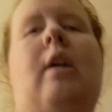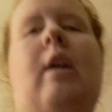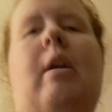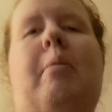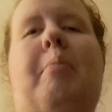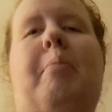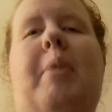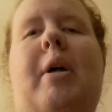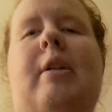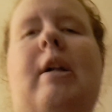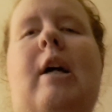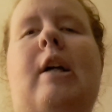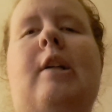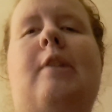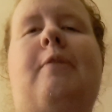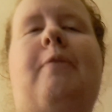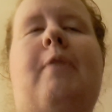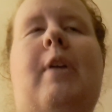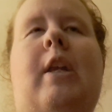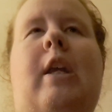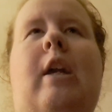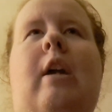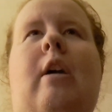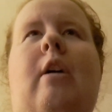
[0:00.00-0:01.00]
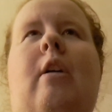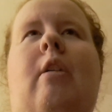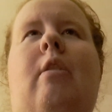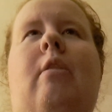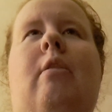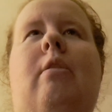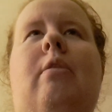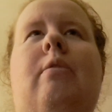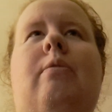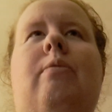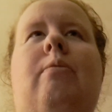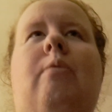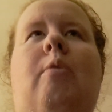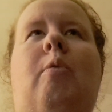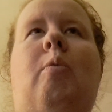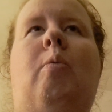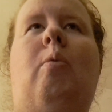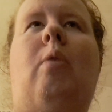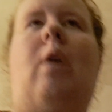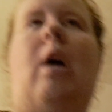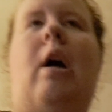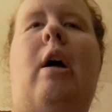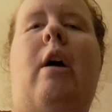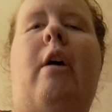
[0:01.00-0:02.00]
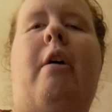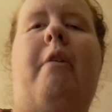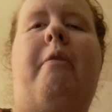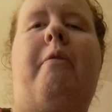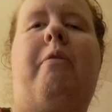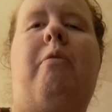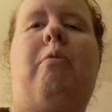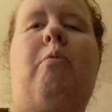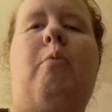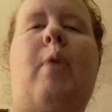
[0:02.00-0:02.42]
in my last video of